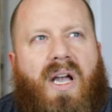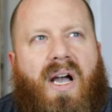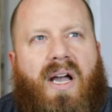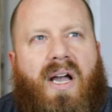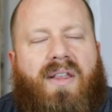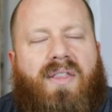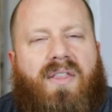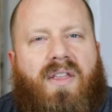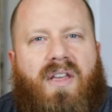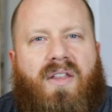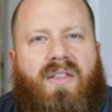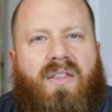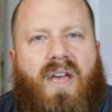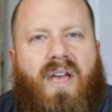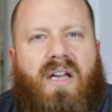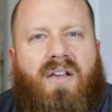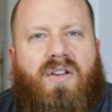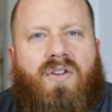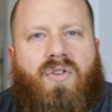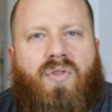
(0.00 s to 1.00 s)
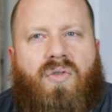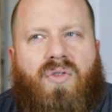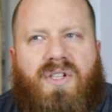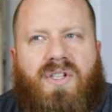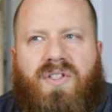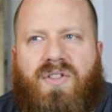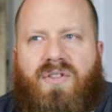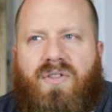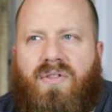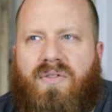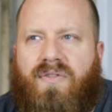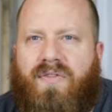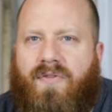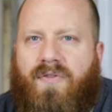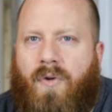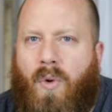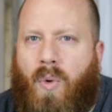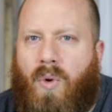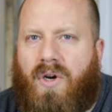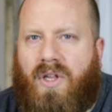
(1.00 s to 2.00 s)
I think that Crystal
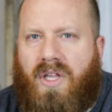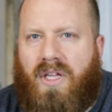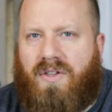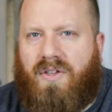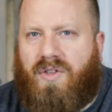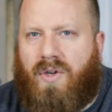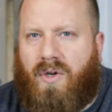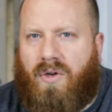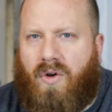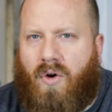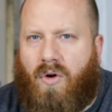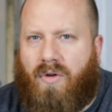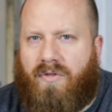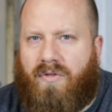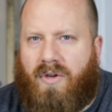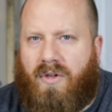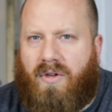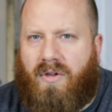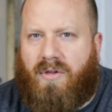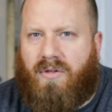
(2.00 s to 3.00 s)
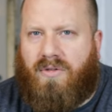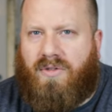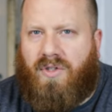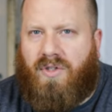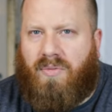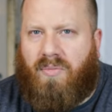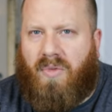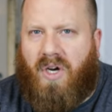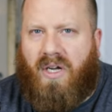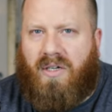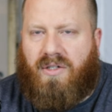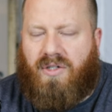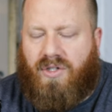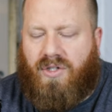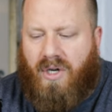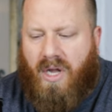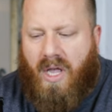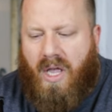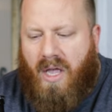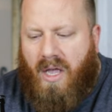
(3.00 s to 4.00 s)
forty took over a little too
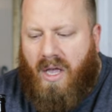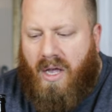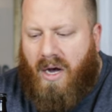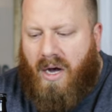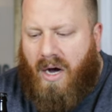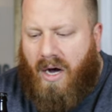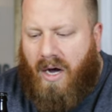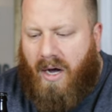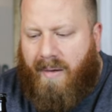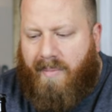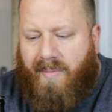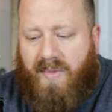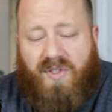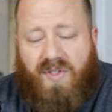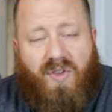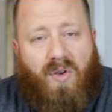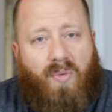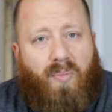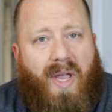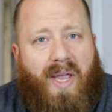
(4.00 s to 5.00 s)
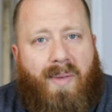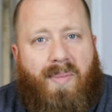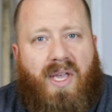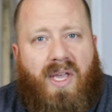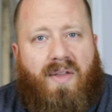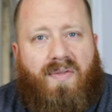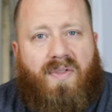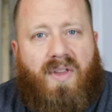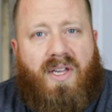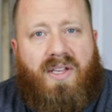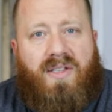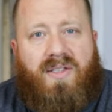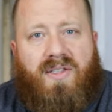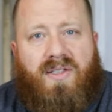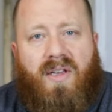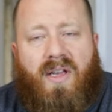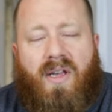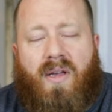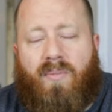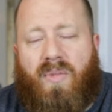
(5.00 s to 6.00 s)
much. Um, so maybe in
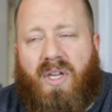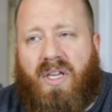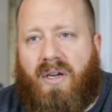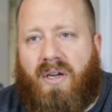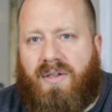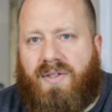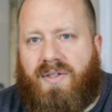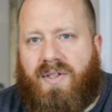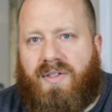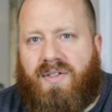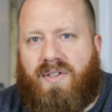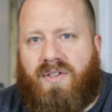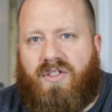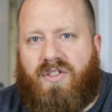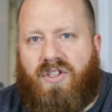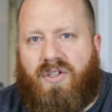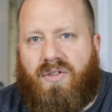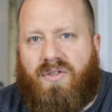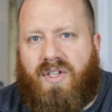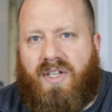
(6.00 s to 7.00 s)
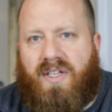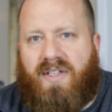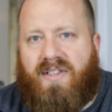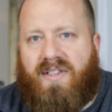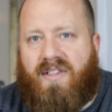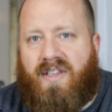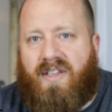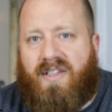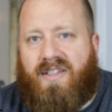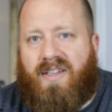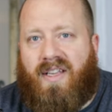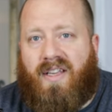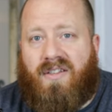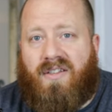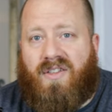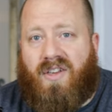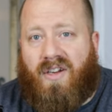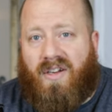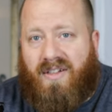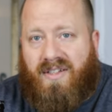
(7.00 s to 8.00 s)
this, because this is using sixty,
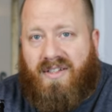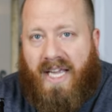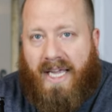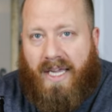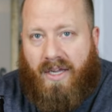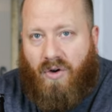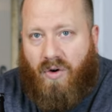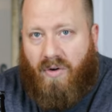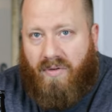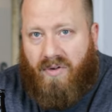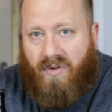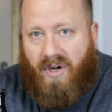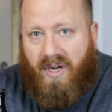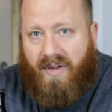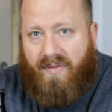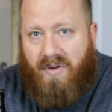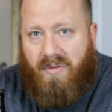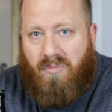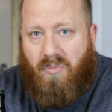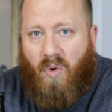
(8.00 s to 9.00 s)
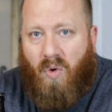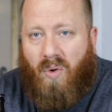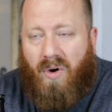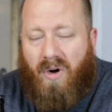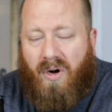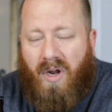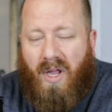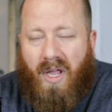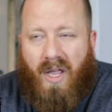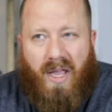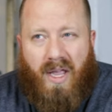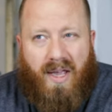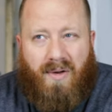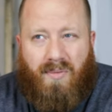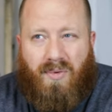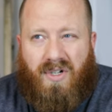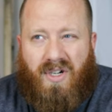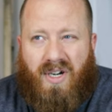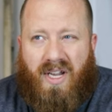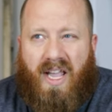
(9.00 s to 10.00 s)
it's going to take over even more,
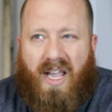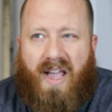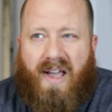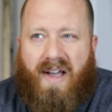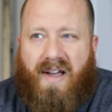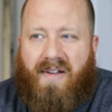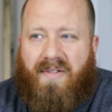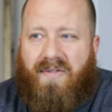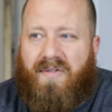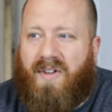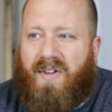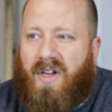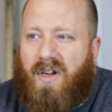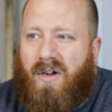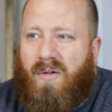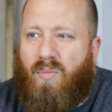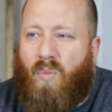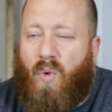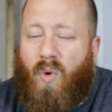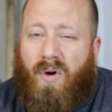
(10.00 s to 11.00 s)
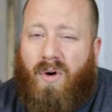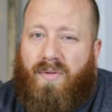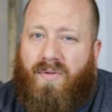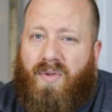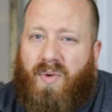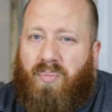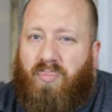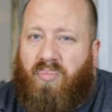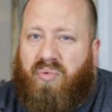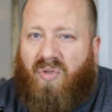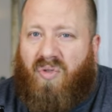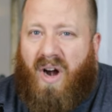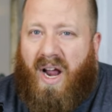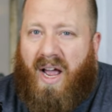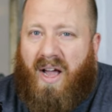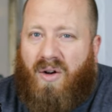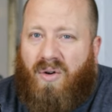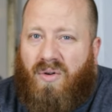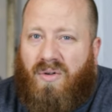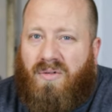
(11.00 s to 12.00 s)
and we're going to have more of a
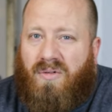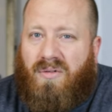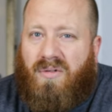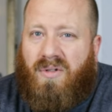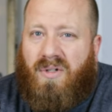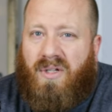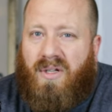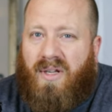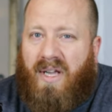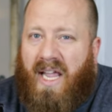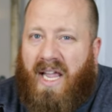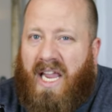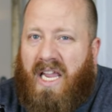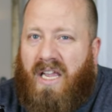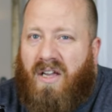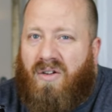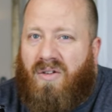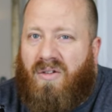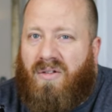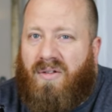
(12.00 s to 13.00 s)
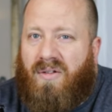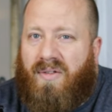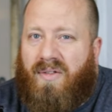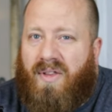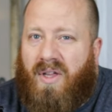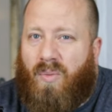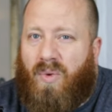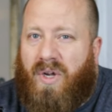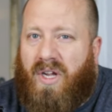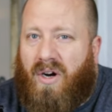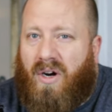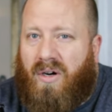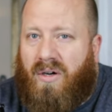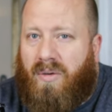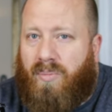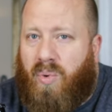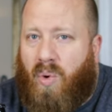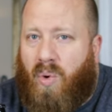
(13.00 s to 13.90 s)
brown ale than we are a